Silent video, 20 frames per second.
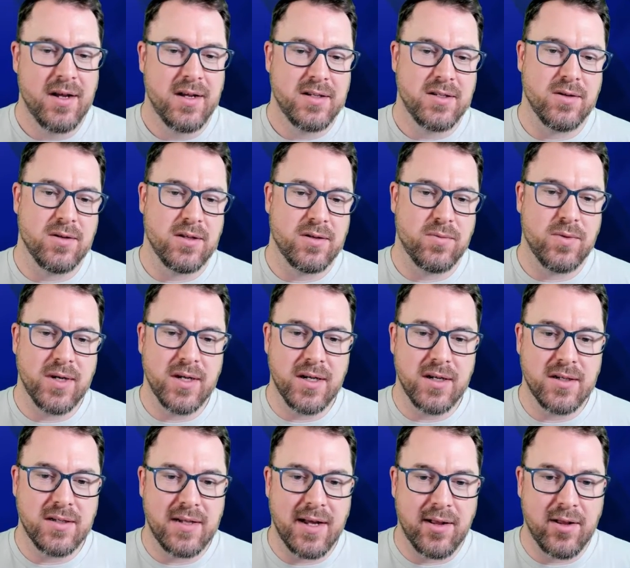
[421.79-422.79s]
So let's read
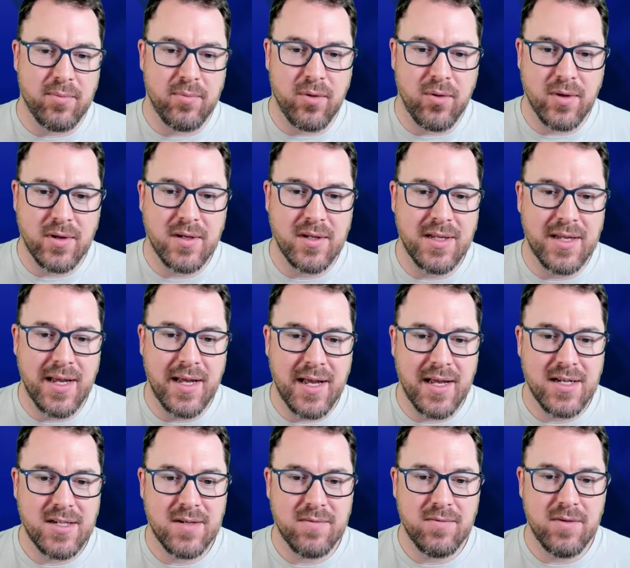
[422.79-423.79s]
it. Teleport to the
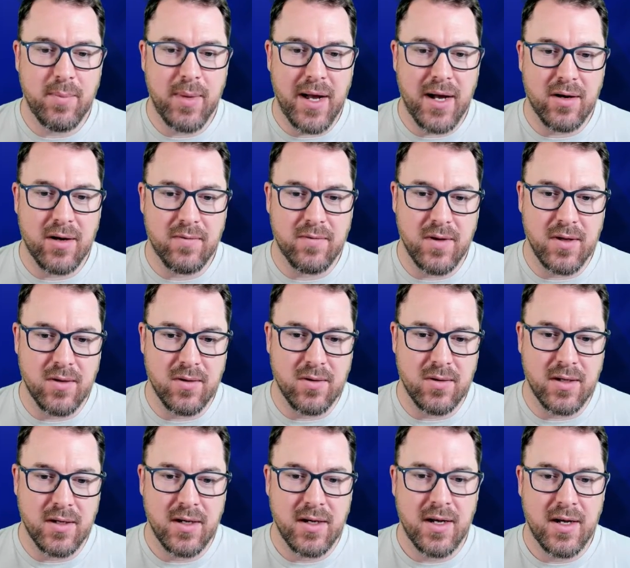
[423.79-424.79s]
edge of the
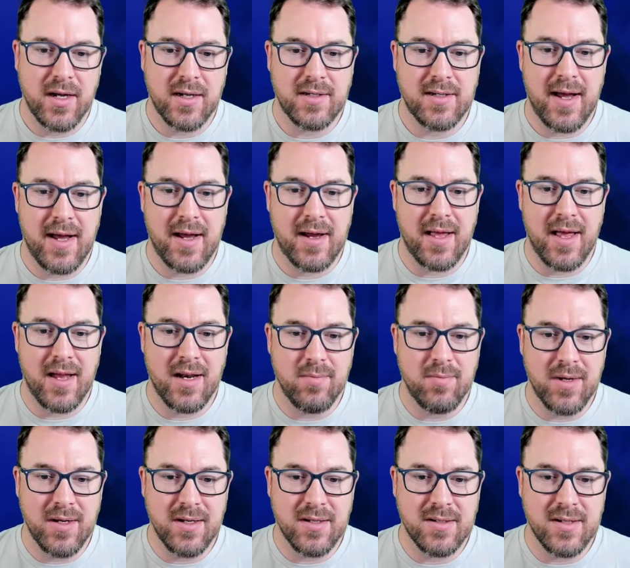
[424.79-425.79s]
battlefield, attack
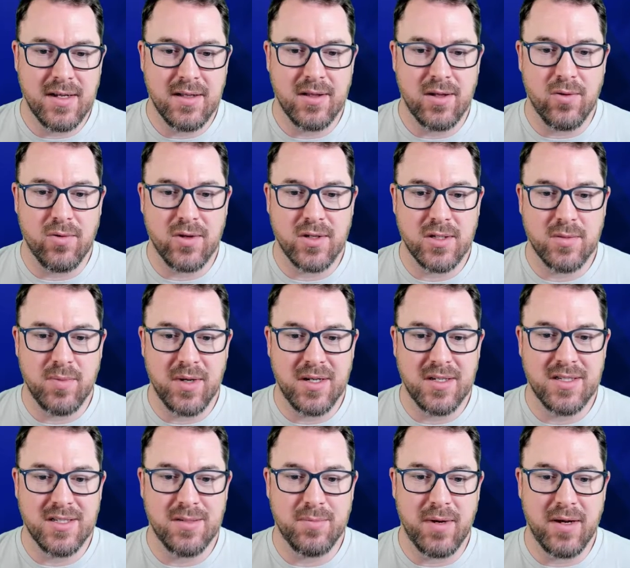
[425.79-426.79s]
enemies in lower
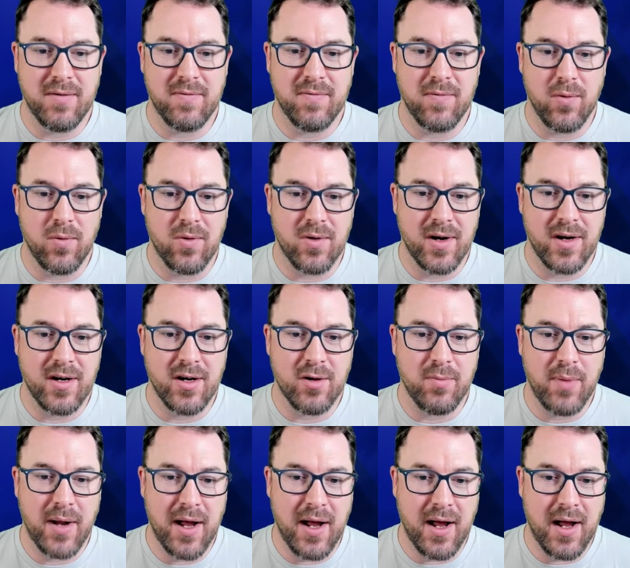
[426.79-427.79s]
spaces by 4 in your
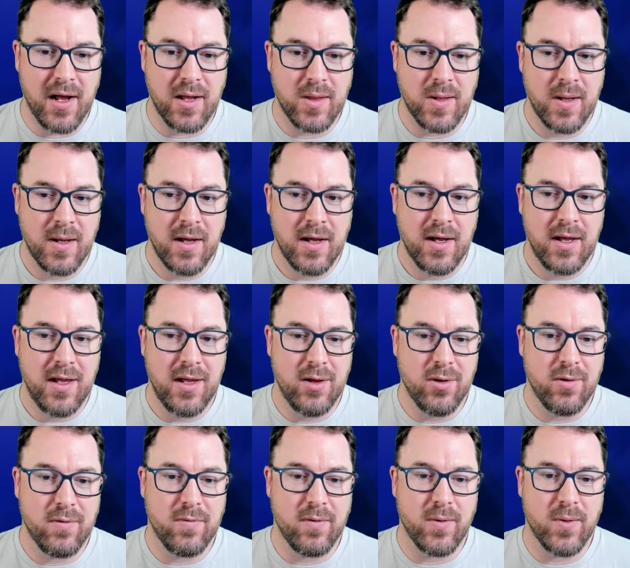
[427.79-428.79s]
path,
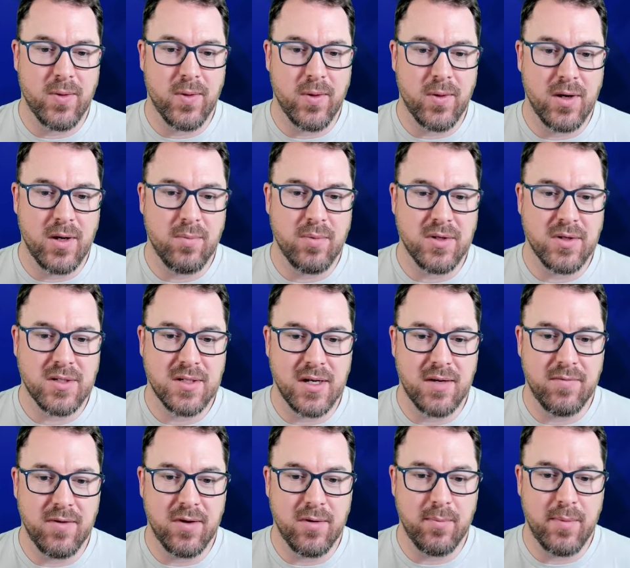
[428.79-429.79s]
heal for 30%
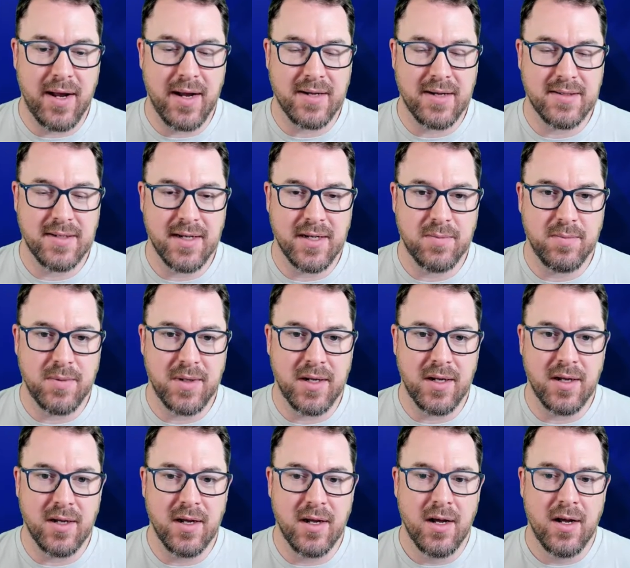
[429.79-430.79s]
of your max
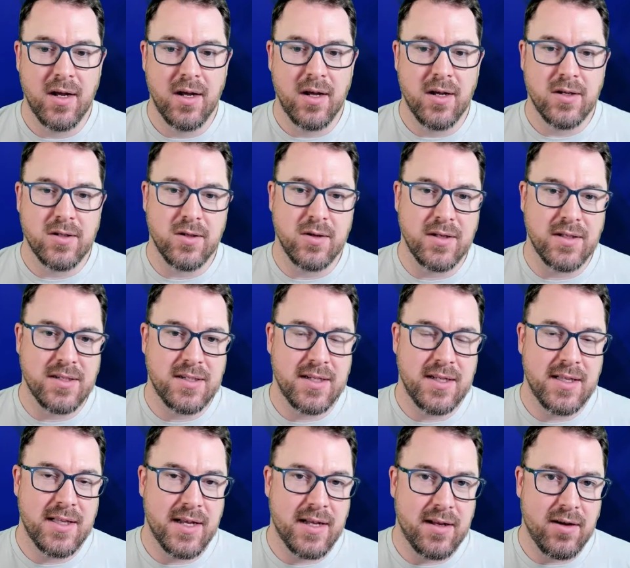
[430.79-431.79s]
HP. So you can
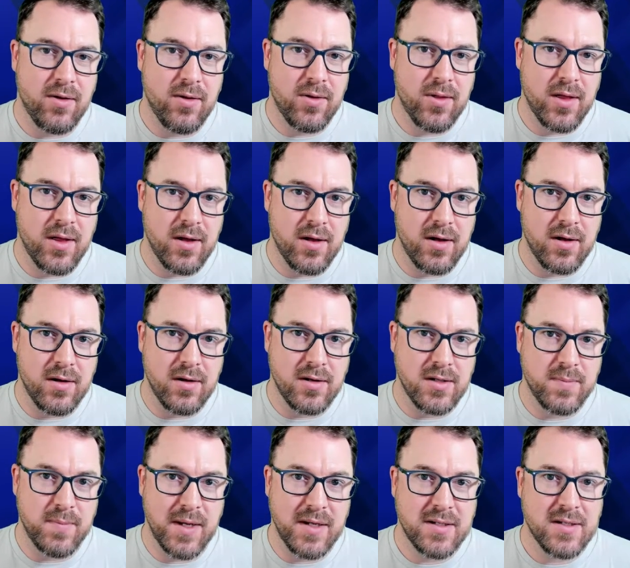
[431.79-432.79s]
see that all the
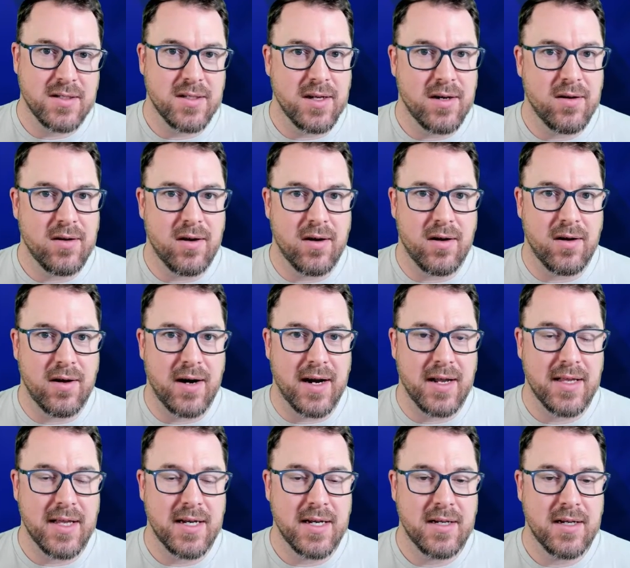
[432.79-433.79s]
spaces there are
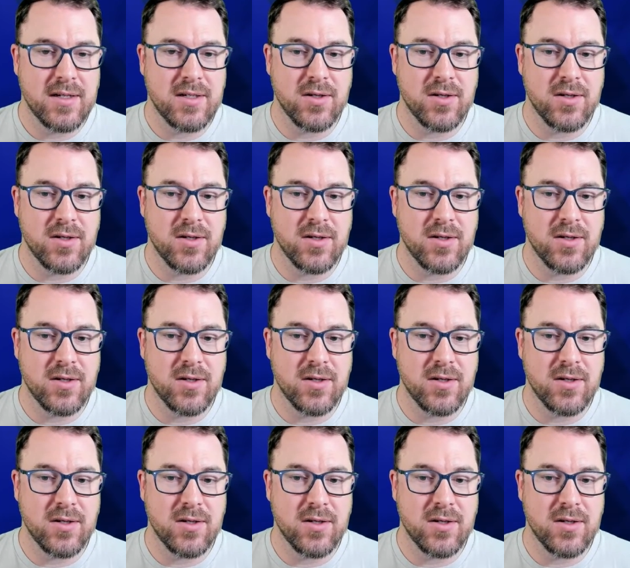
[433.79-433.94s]
highlighted.